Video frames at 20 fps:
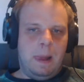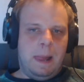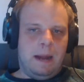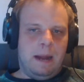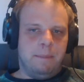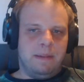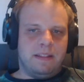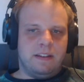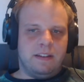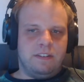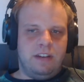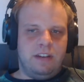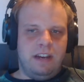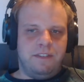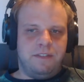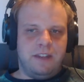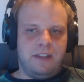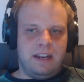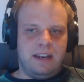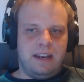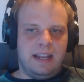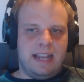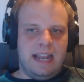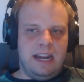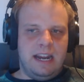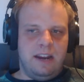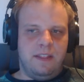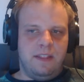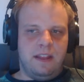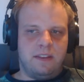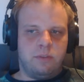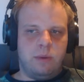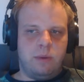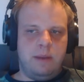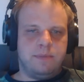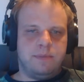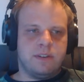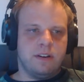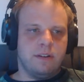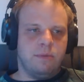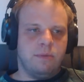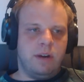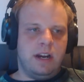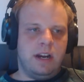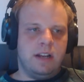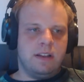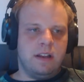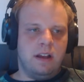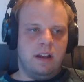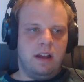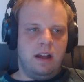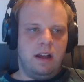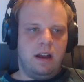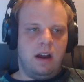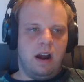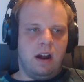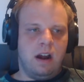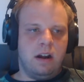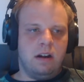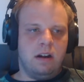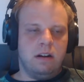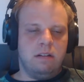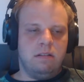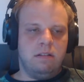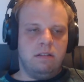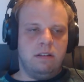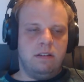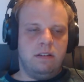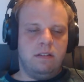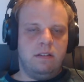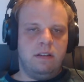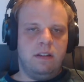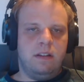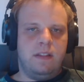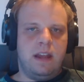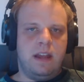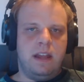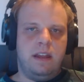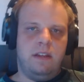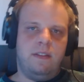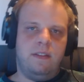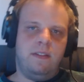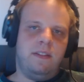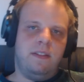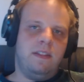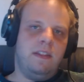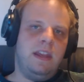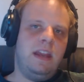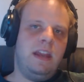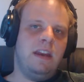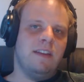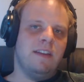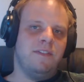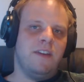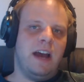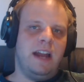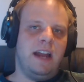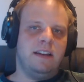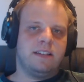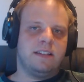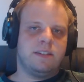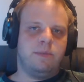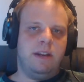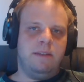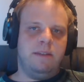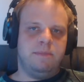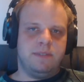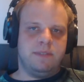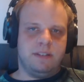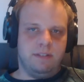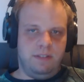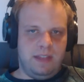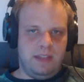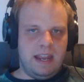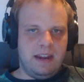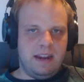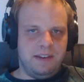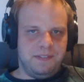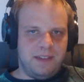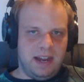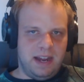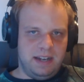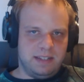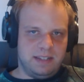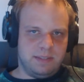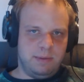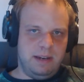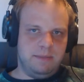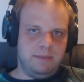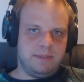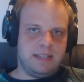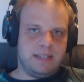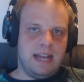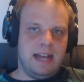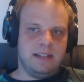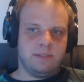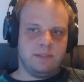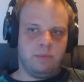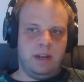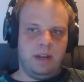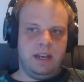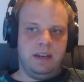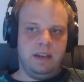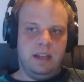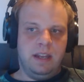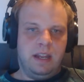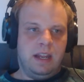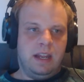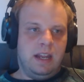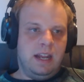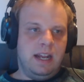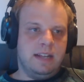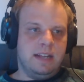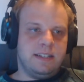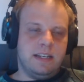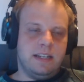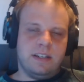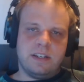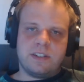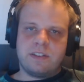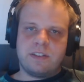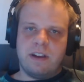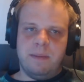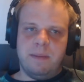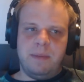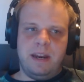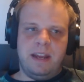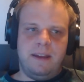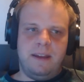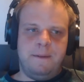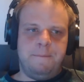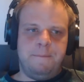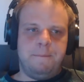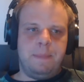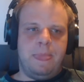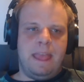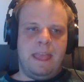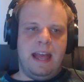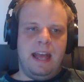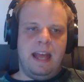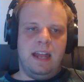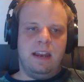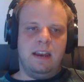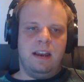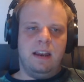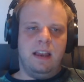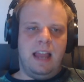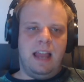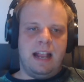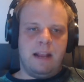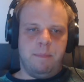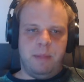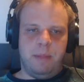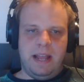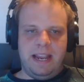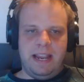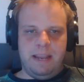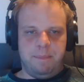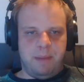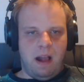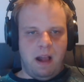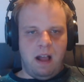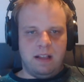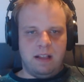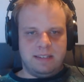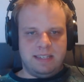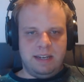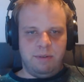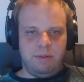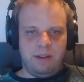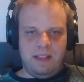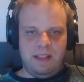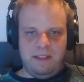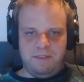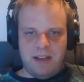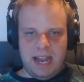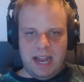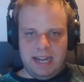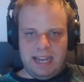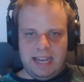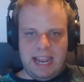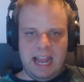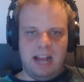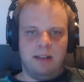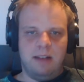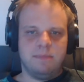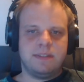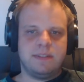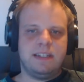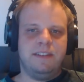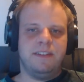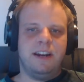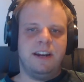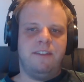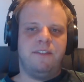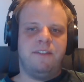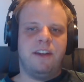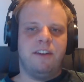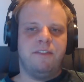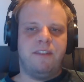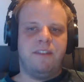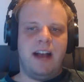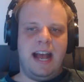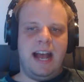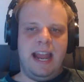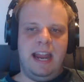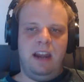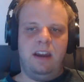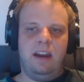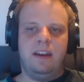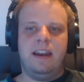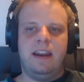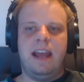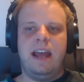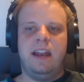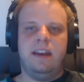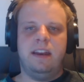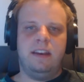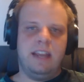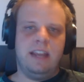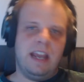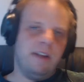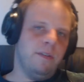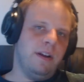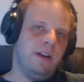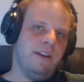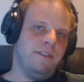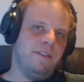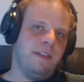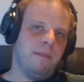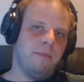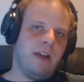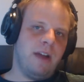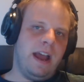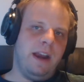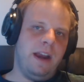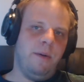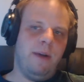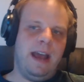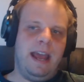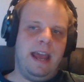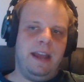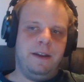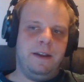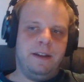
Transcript: But the chief indicated that sweeps are when it are that he defined sweeps or they defined sweeps as when it's indiscriminate. And like a blanket policy where they find camps even if they're fine and get rid of them right away.